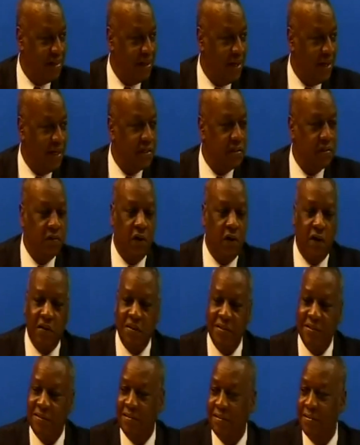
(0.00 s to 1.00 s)
It's not,
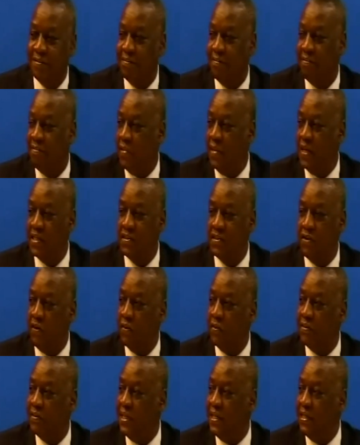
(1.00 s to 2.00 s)
it's
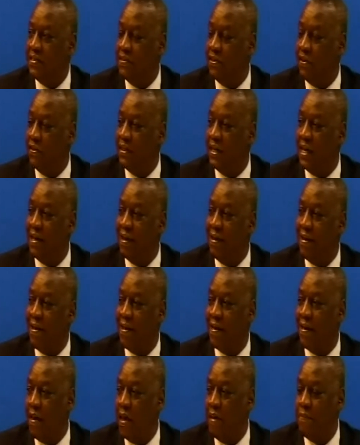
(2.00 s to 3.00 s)
not, it's not a,
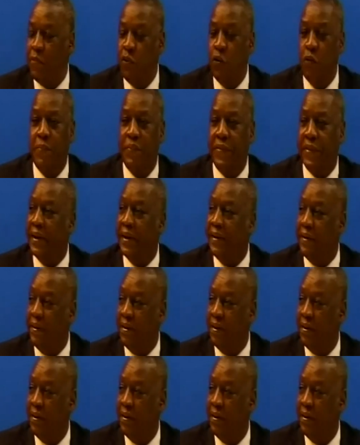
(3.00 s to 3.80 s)
a blueprint.